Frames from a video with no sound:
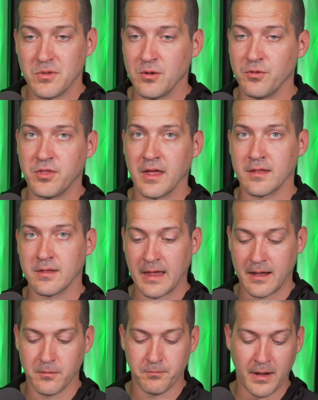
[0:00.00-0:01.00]
You'd think
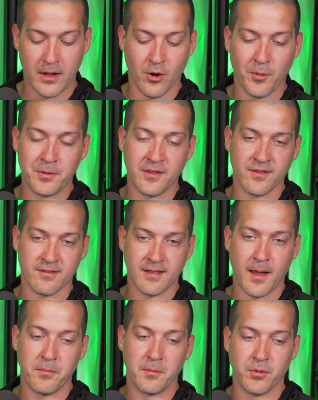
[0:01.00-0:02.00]
that by opening this
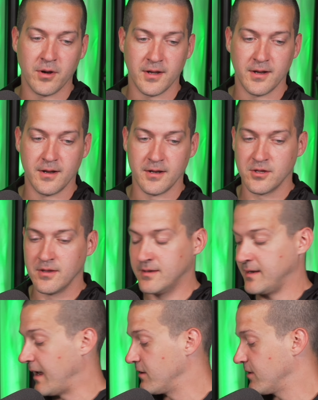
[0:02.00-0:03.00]
up and putting in a
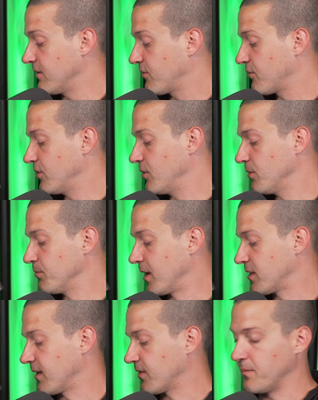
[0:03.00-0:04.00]
tension screw,
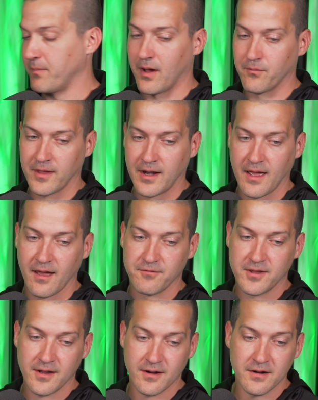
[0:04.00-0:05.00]
much like the mount that I
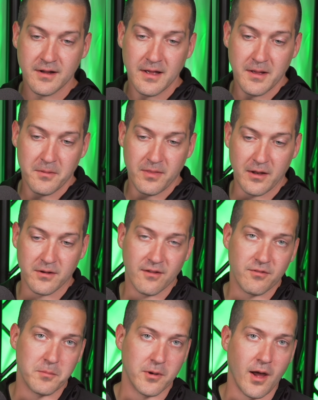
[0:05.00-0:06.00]
have here, that'd
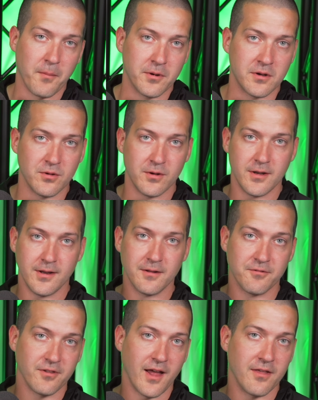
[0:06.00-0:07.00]
give them an opportunity
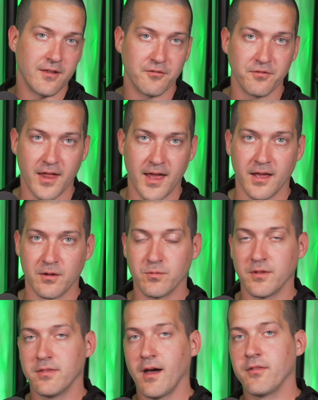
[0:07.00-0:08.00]
to fly their flag
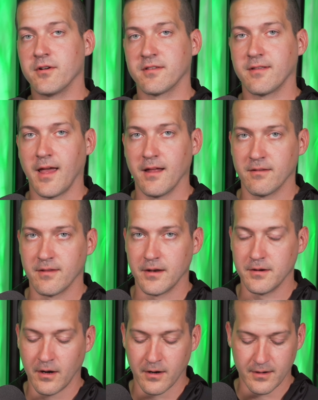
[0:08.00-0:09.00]
with other stands
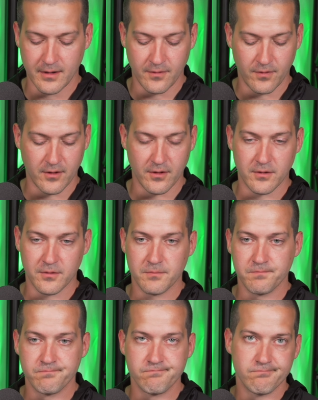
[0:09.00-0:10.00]
that are in the